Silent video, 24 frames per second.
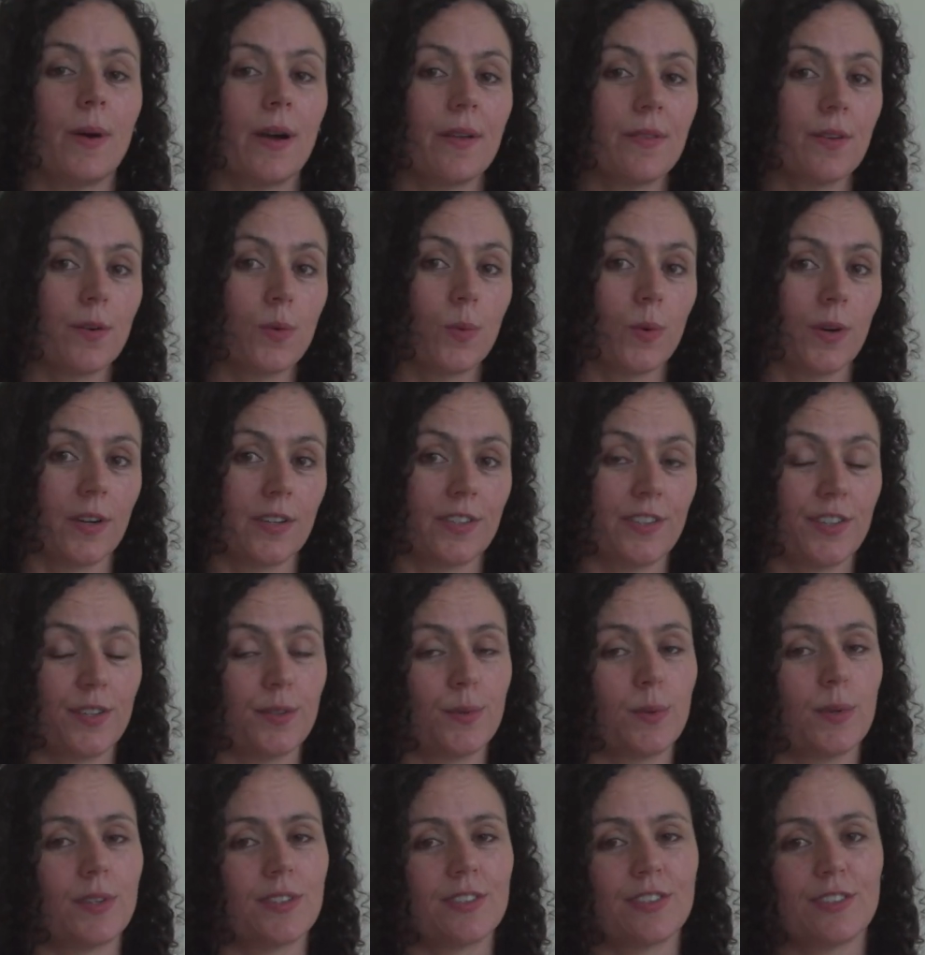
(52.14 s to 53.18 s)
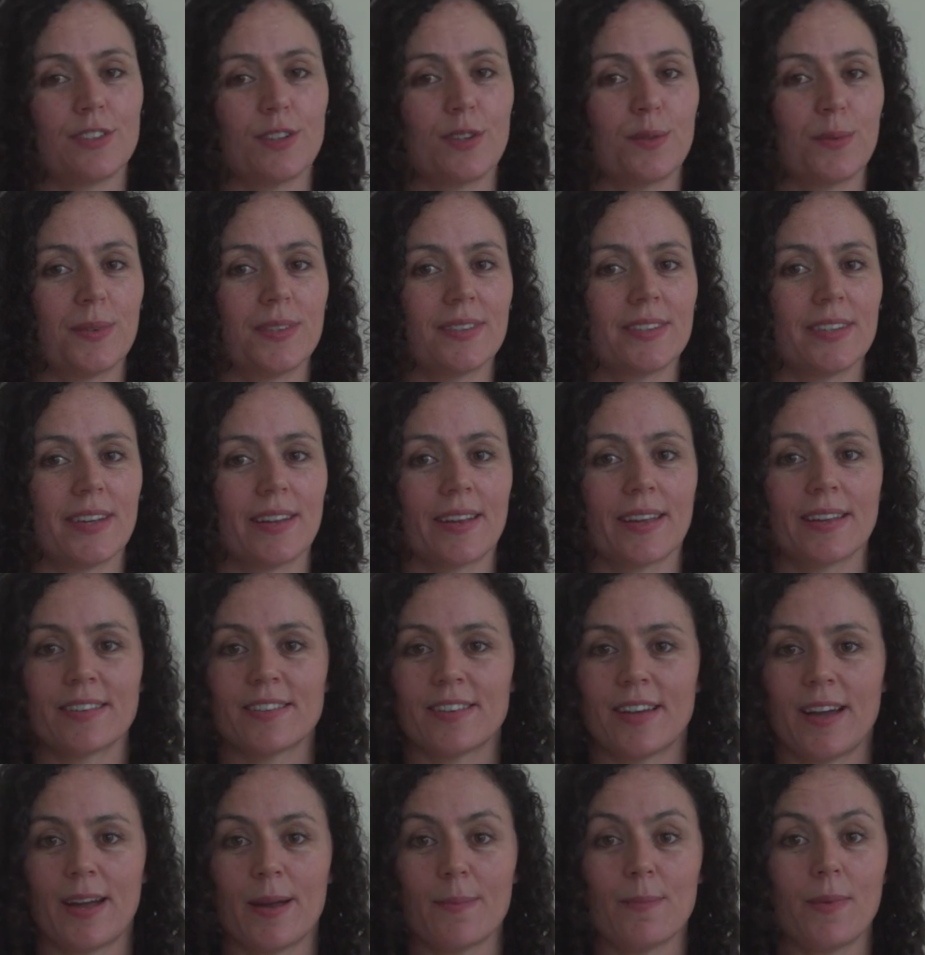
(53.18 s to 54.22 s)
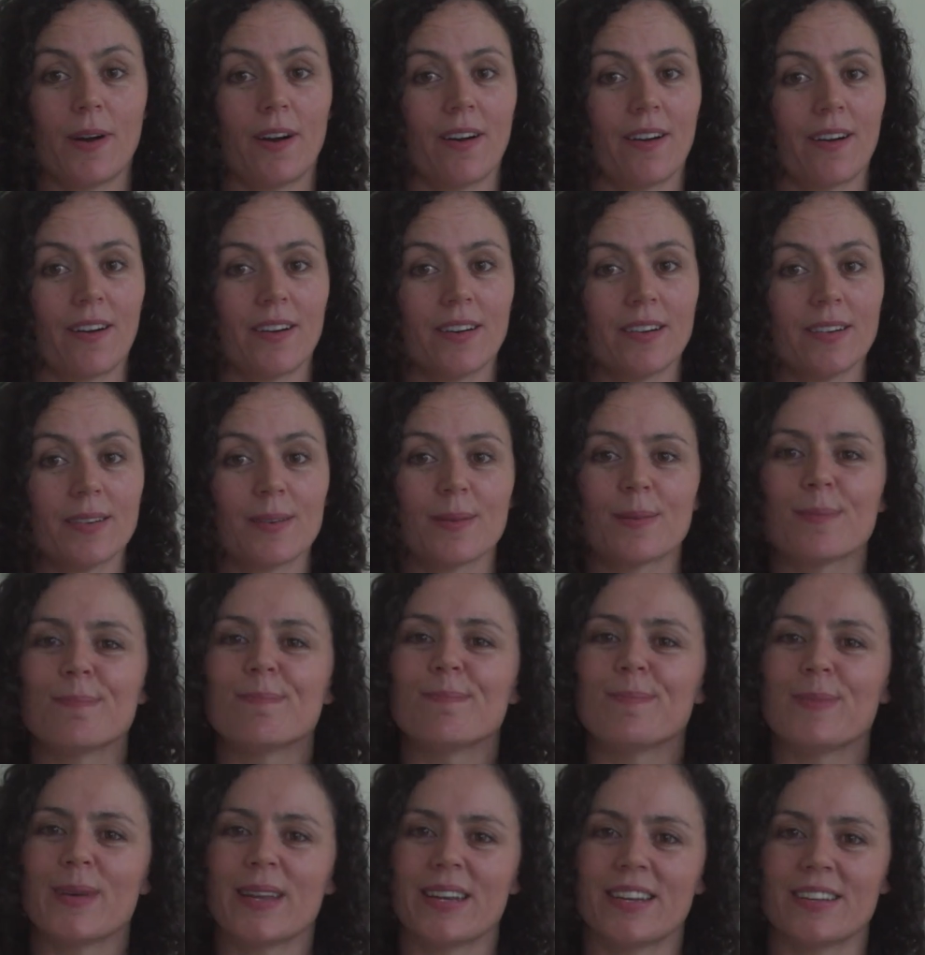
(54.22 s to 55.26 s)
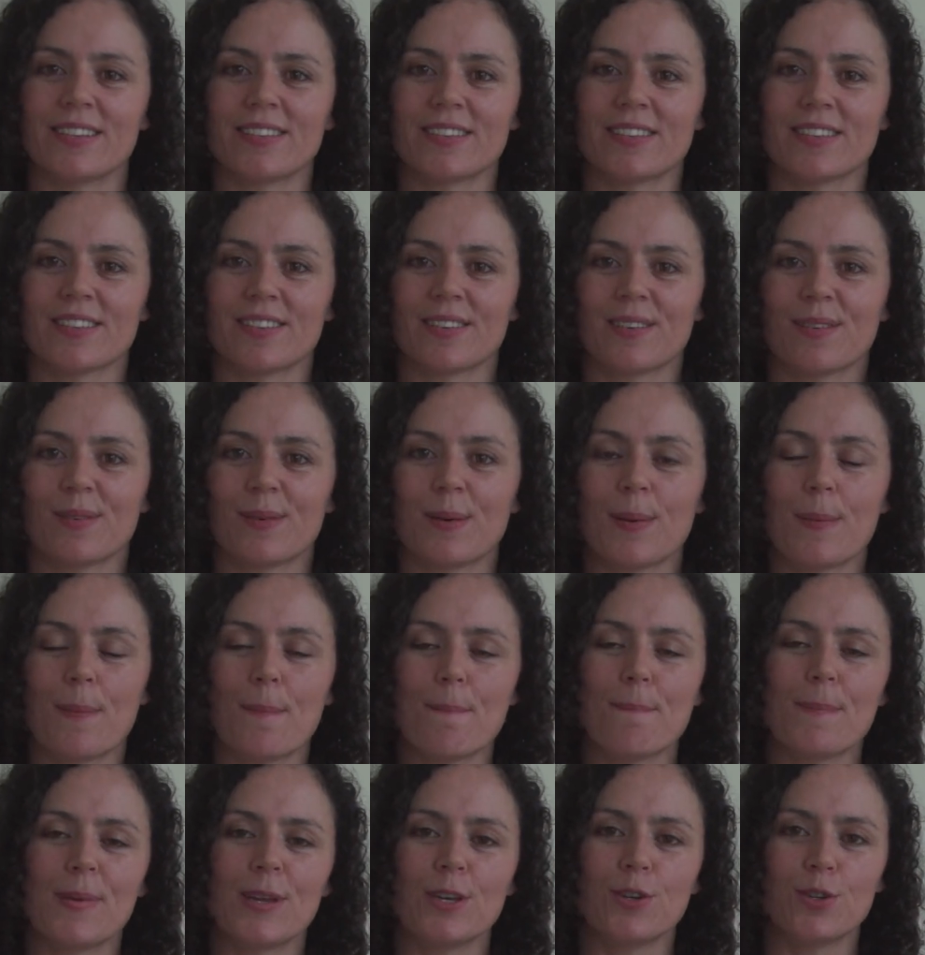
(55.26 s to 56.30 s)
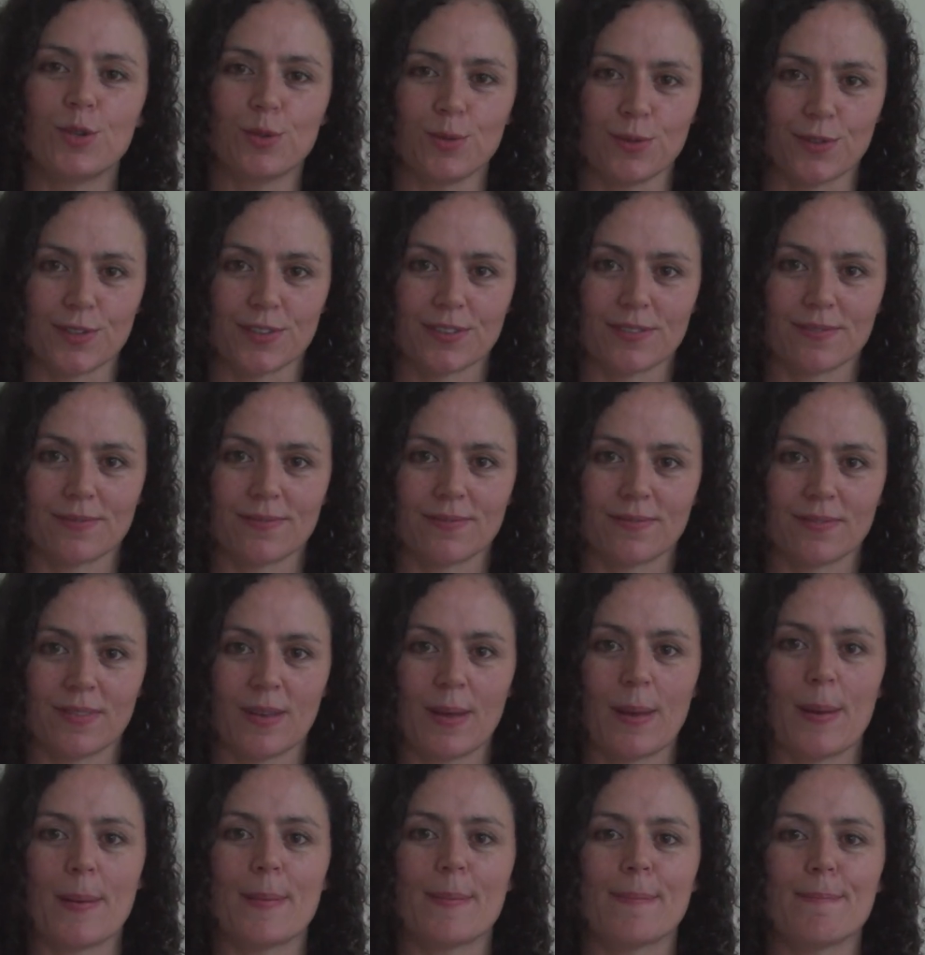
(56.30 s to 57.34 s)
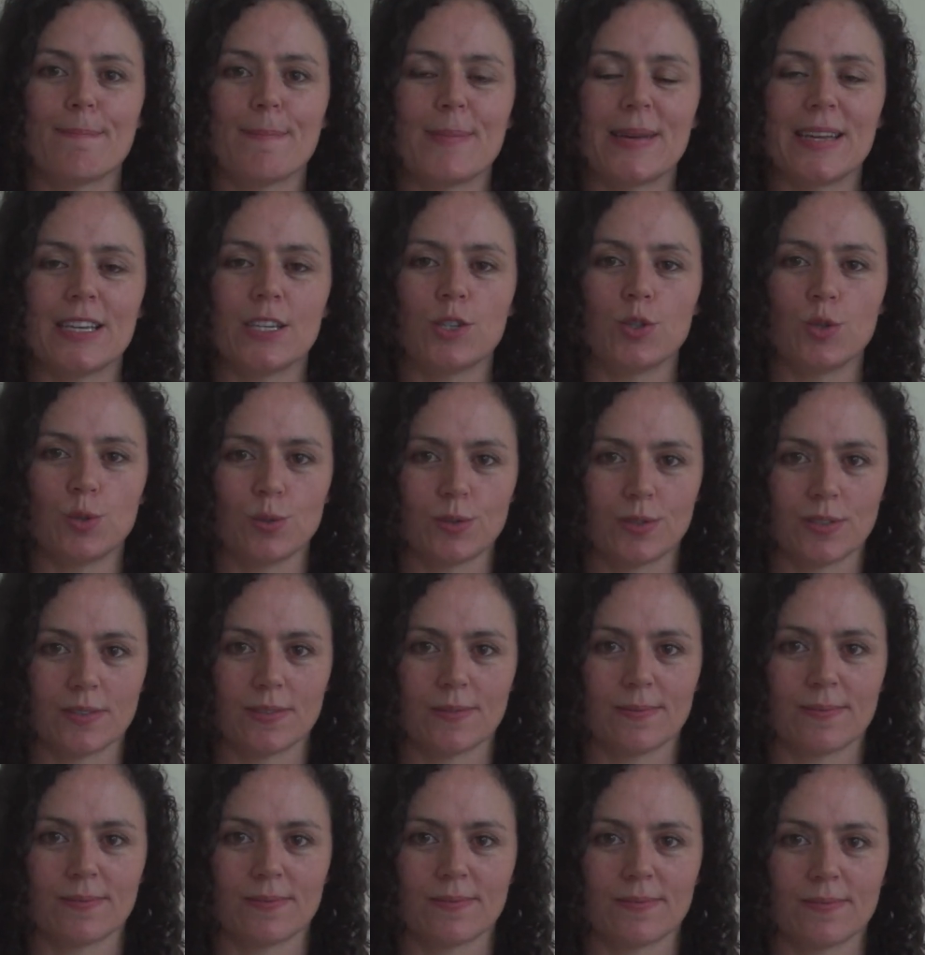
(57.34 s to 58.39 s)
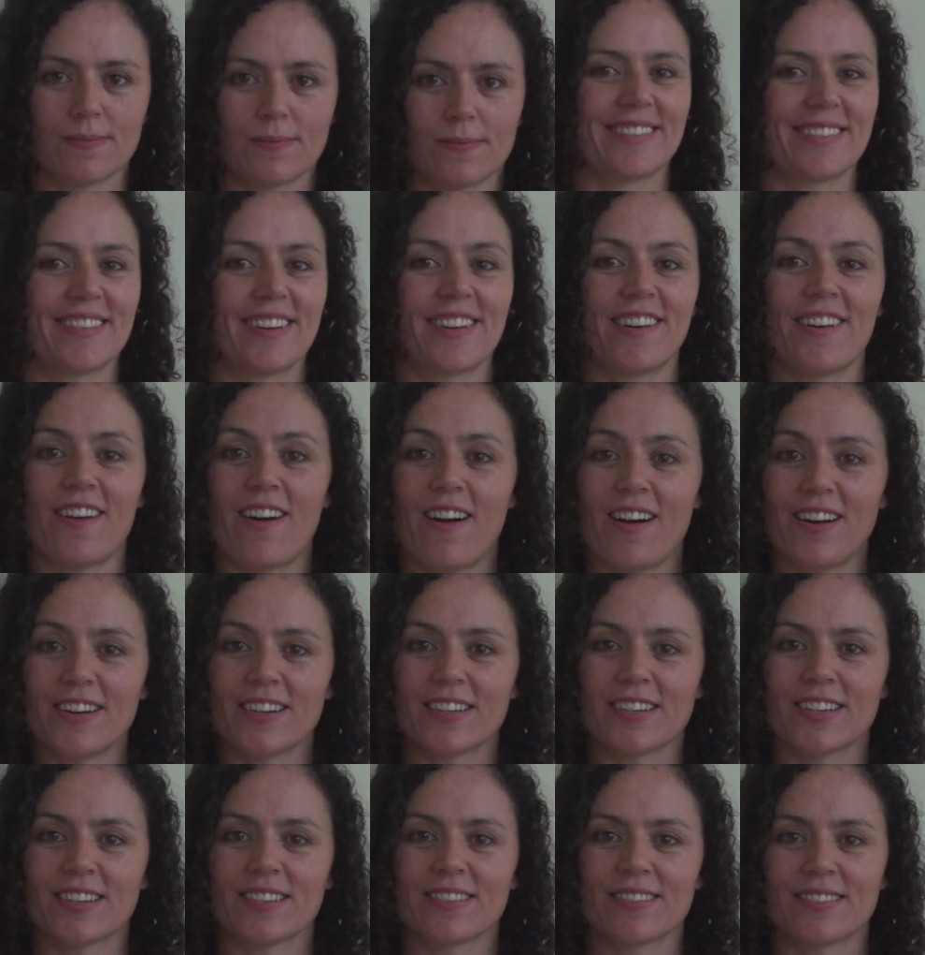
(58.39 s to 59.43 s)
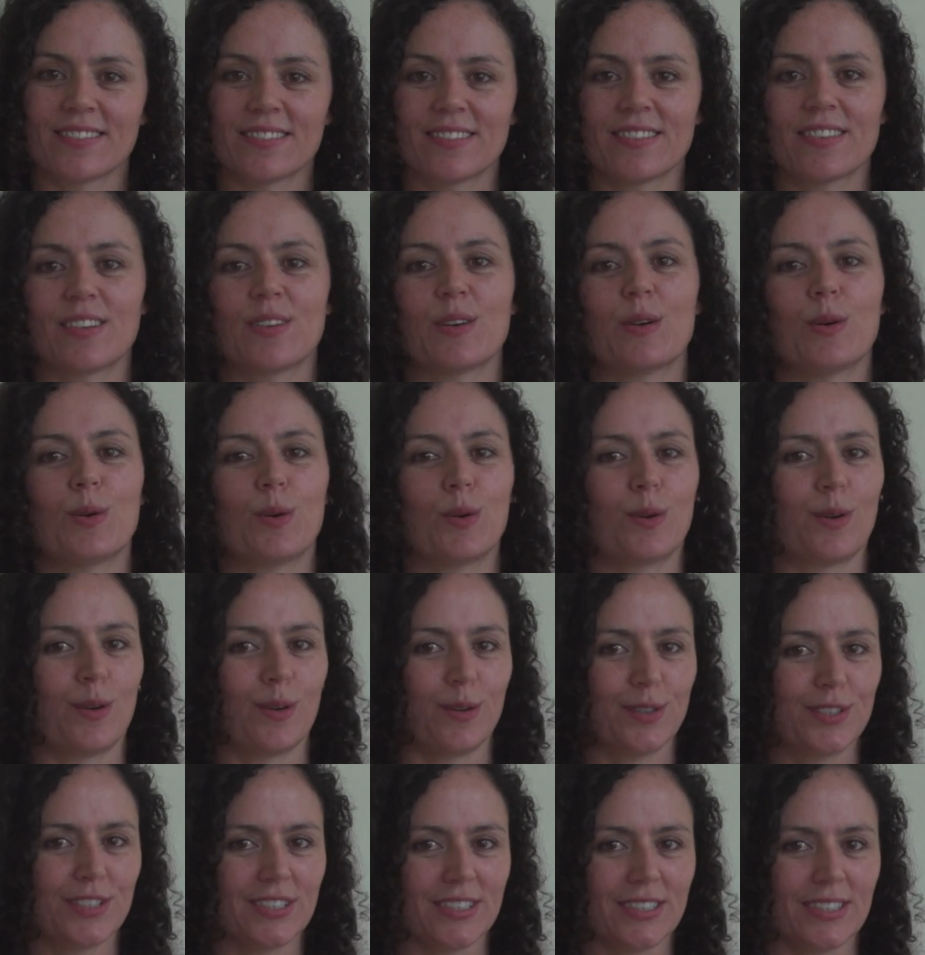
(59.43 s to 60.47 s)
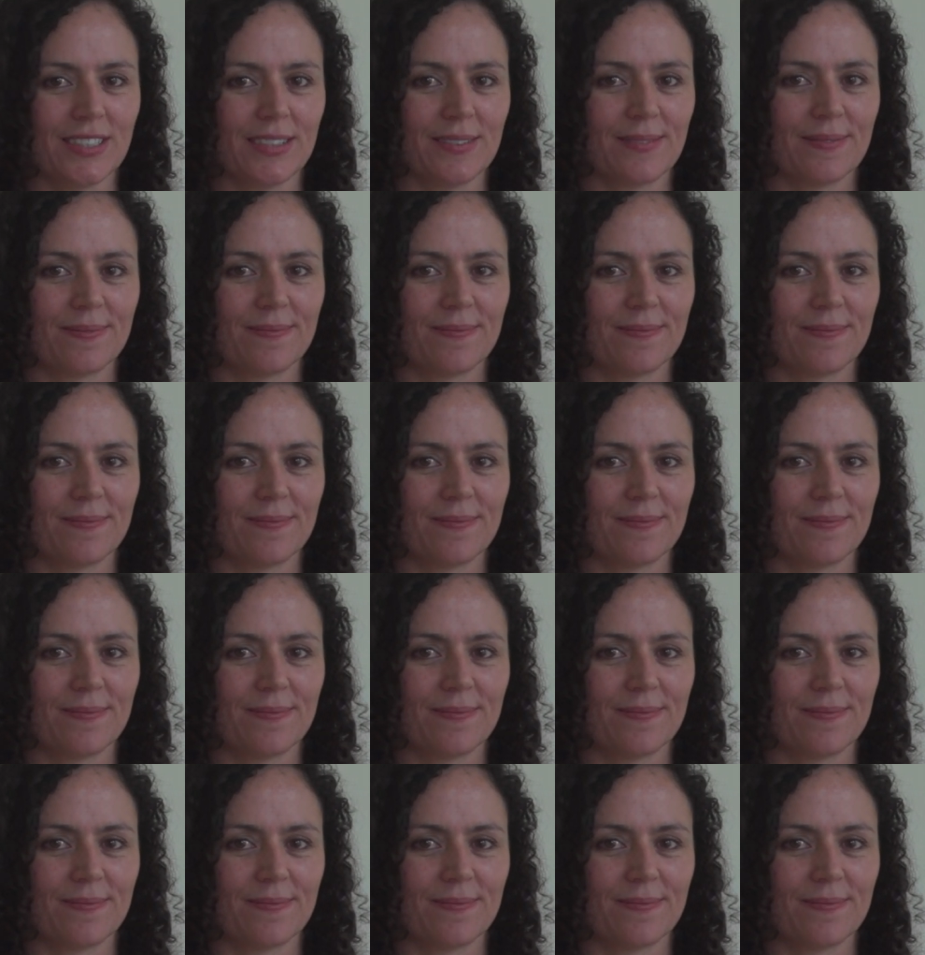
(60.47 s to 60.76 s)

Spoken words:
other words you'll want to know when telling time are minute, minüt, minüt, clock, Oloshi,